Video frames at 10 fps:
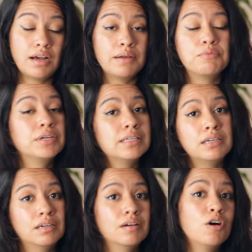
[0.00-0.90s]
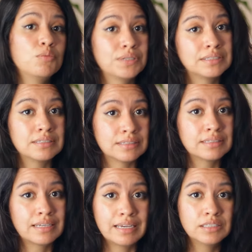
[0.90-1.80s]
I really hope this isn't
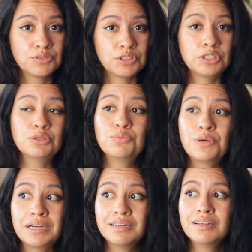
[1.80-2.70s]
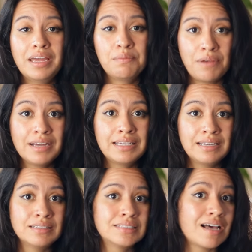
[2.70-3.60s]
the case for you, but in my
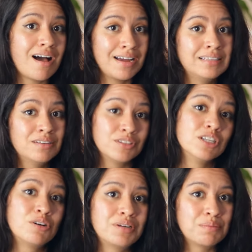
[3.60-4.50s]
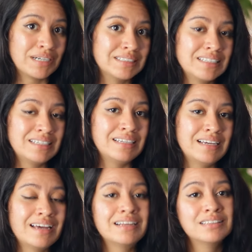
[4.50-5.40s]
case, I live alone in my
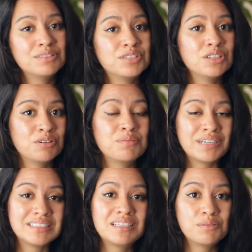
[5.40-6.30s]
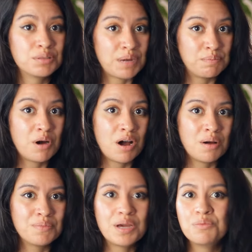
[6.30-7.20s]
city and I lived alone in my city with my
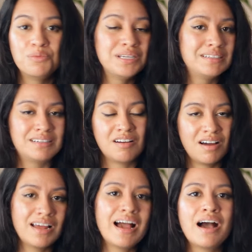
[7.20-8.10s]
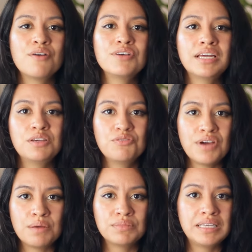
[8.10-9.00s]
mom and we did not have any
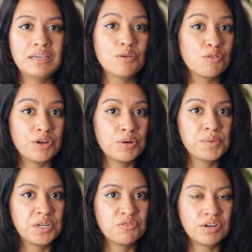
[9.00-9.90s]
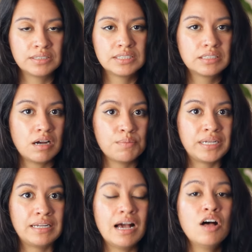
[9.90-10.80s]
family or very many friends to come
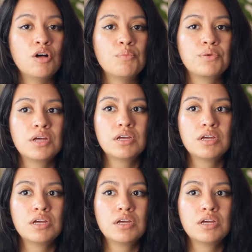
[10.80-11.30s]
in and help.